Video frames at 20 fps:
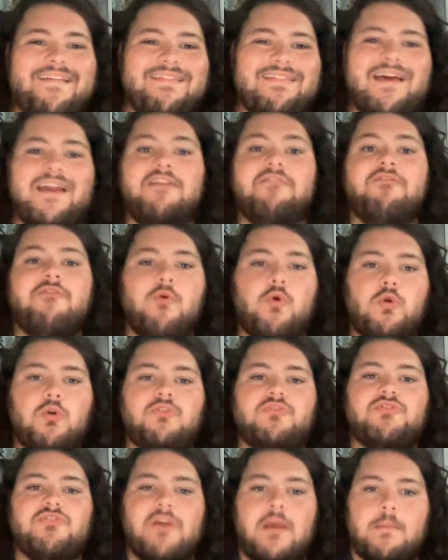like, for
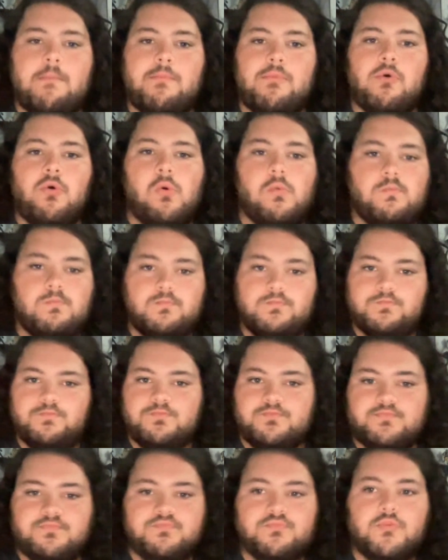example,
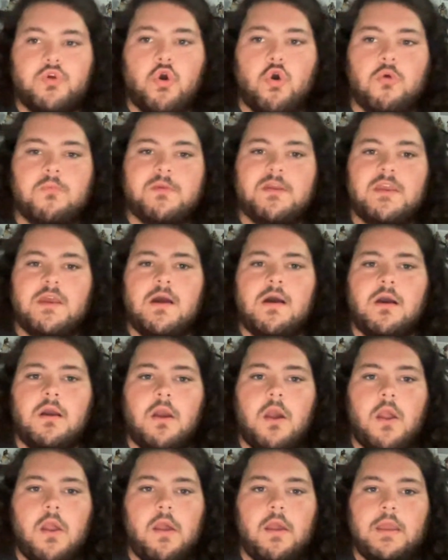Colbie
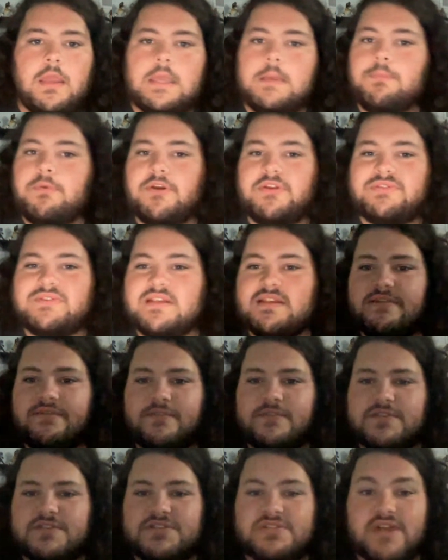Young, he brings a
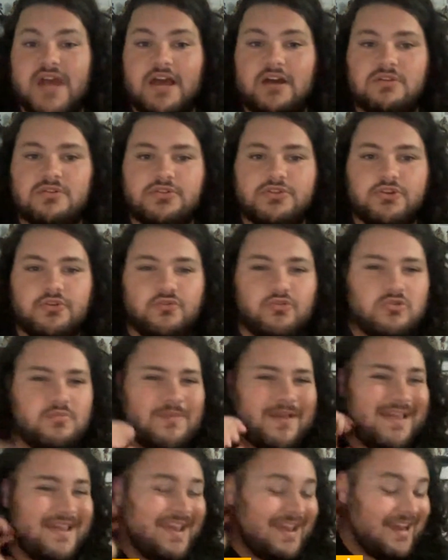different style to the
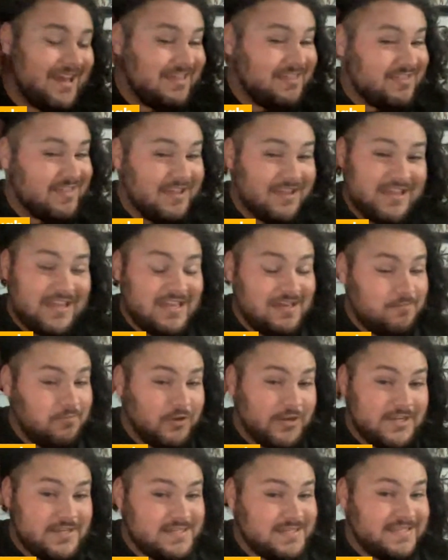group, and I think he
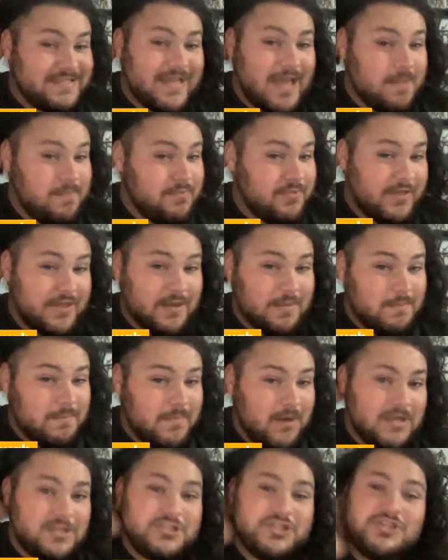brings depth and a
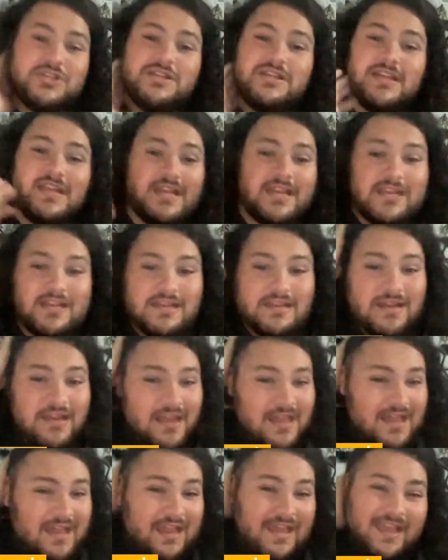much needed
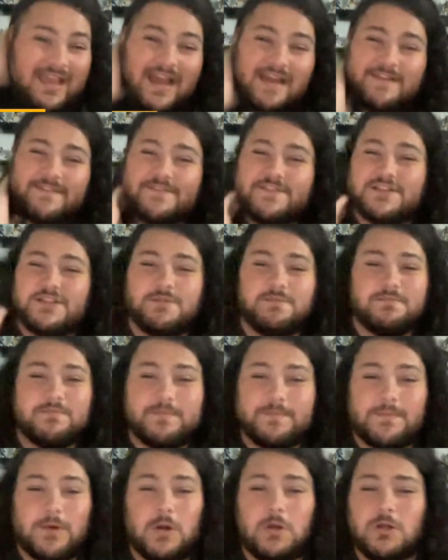kind of
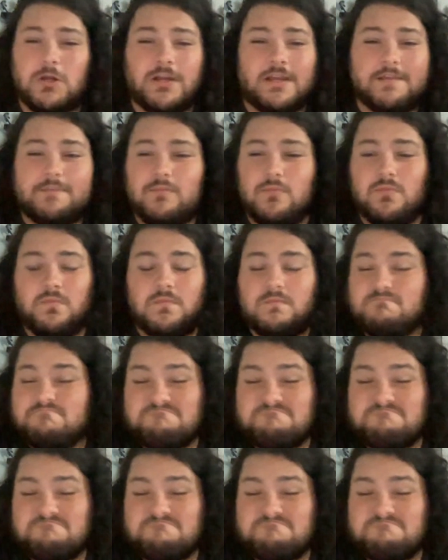spark. And